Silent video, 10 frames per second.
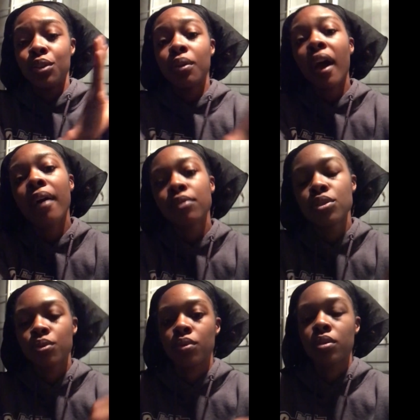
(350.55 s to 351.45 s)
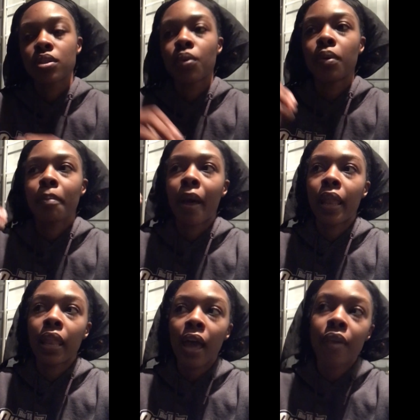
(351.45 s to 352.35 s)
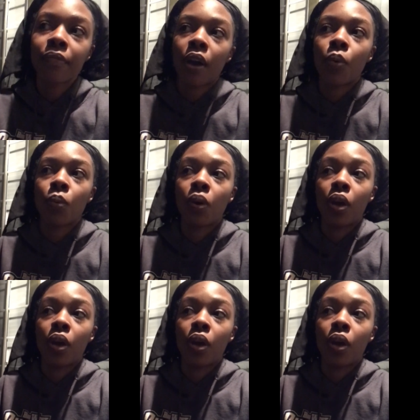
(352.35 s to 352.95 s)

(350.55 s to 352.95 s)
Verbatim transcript: you have the tools so in my life I